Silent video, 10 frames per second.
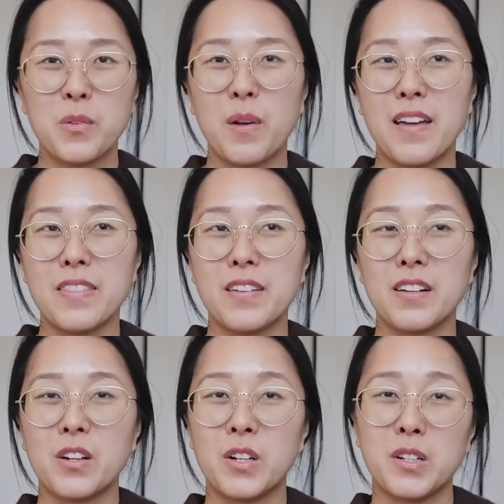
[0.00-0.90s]
when
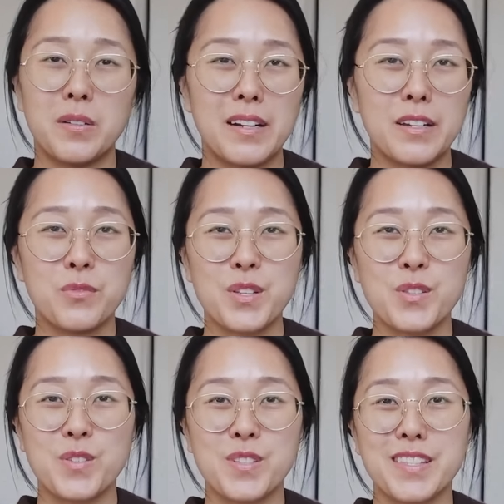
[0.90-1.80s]
there are already
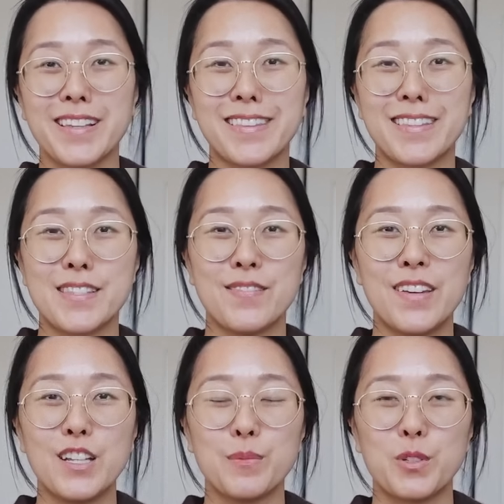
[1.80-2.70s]
resources like this
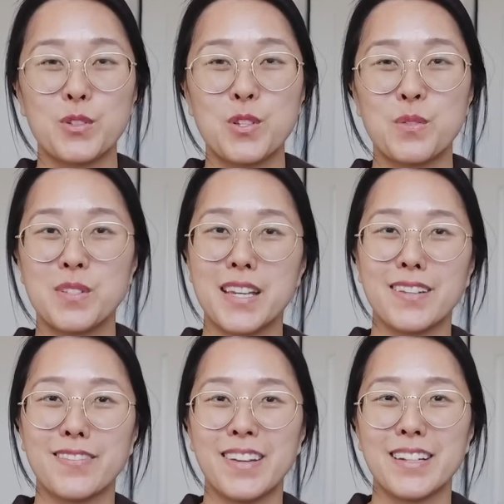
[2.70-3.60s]
available to
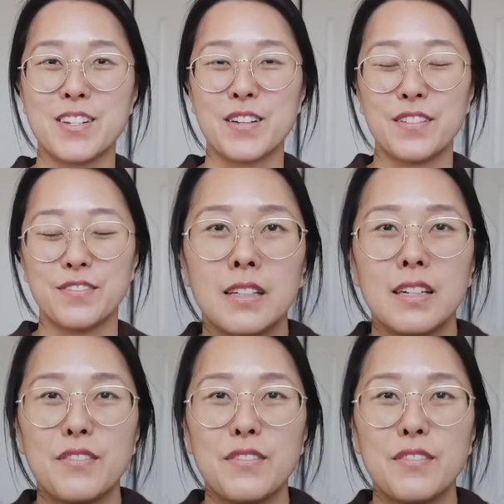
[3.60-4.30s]
take advantage of?